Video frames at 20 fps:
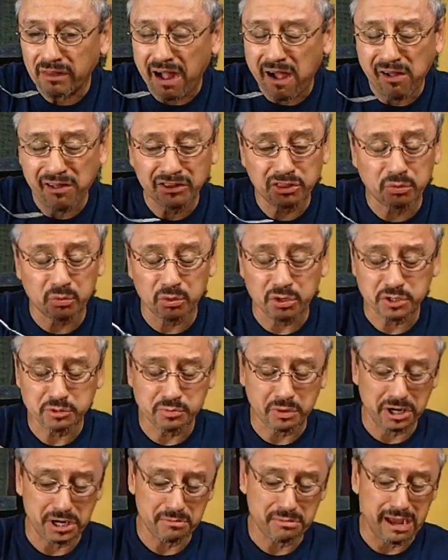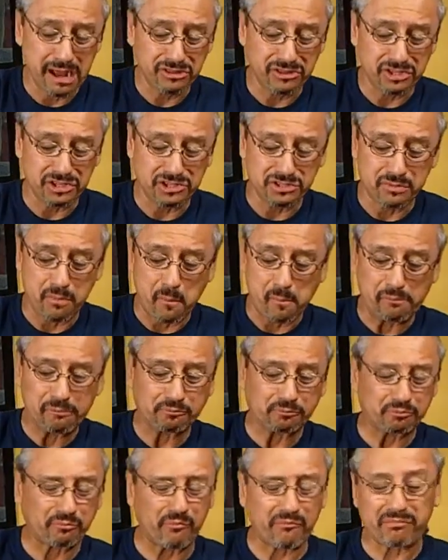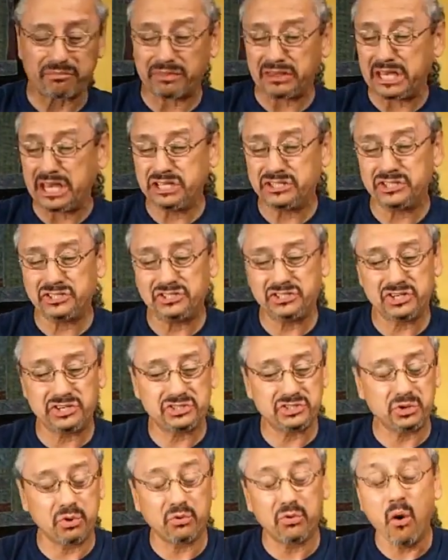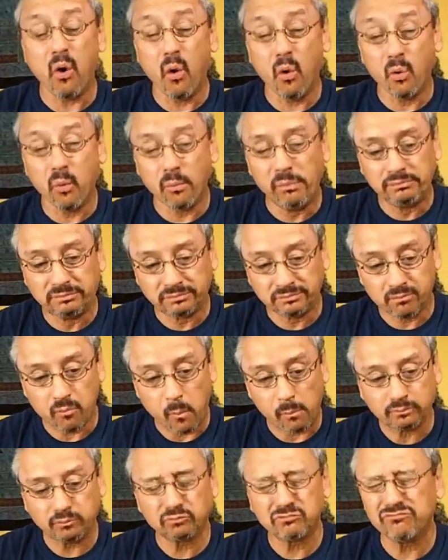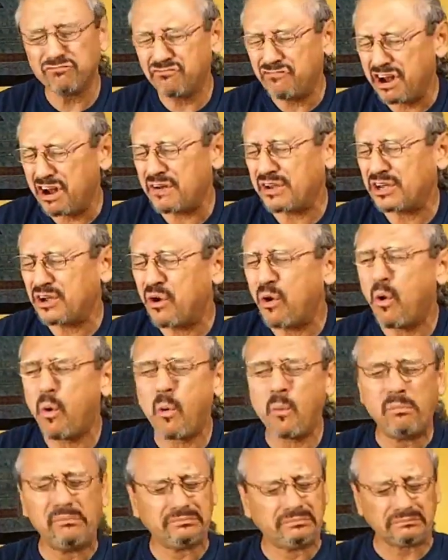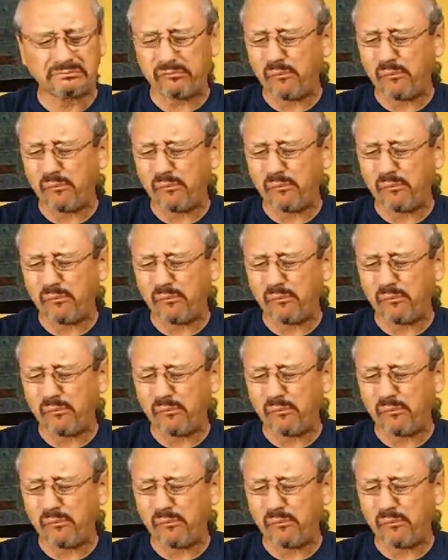think the worst part about this is it's just so cold. Very cold.